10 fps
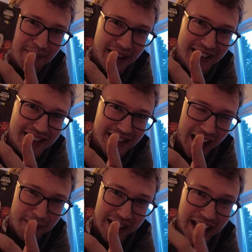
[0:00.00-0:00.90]
but this
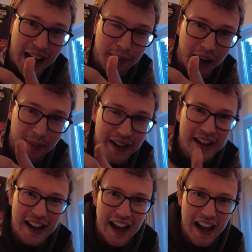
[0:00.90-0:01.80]
time the kebab.
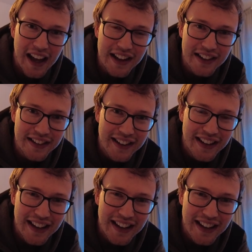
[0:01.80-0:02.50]
And